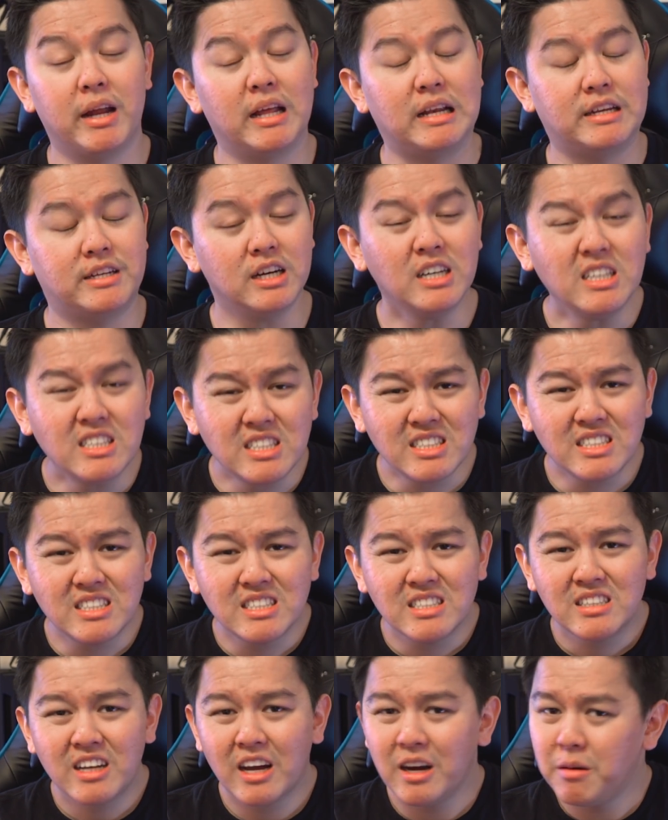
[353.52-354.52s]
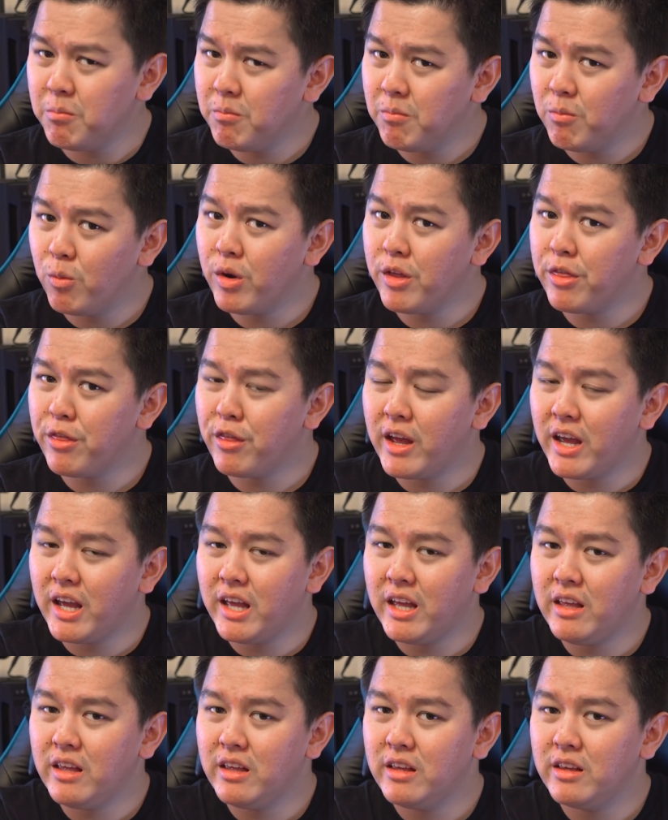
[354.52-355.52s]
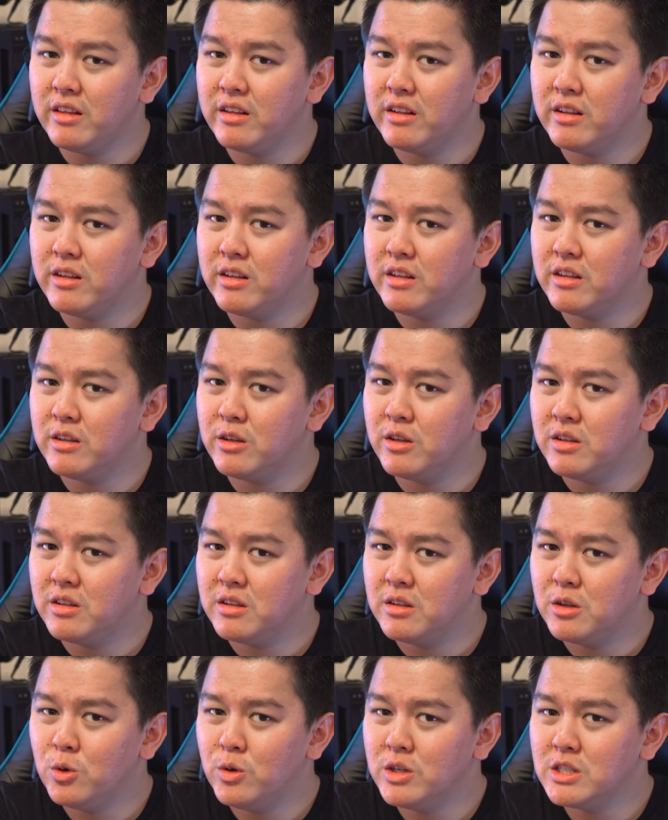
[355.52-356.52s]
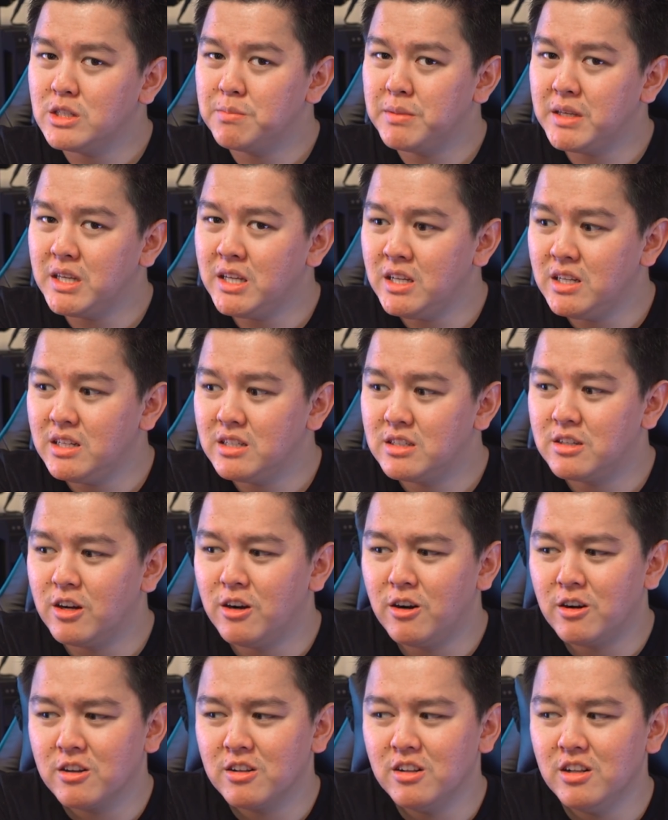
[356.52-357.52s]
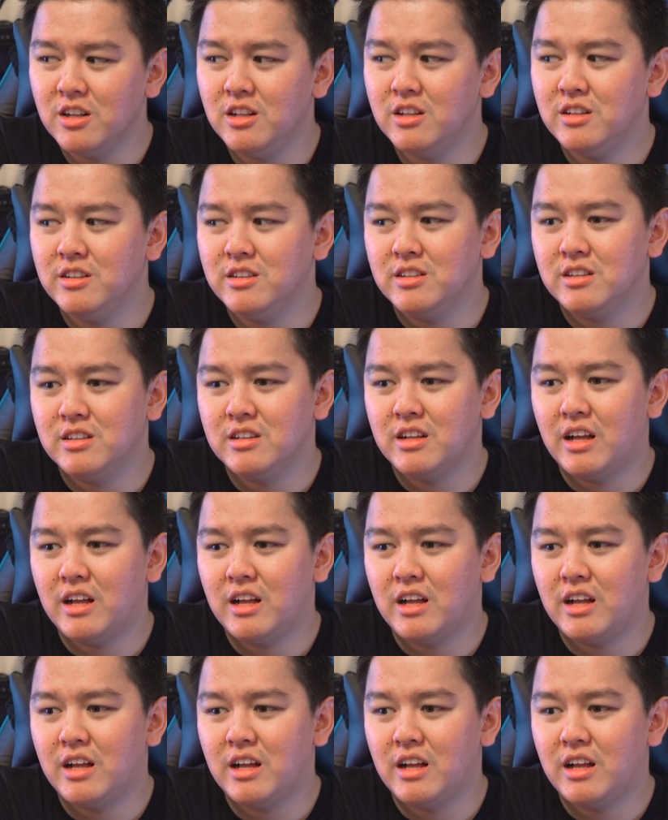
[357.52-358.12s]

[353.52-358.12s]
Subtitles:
but it does come with a USB dongle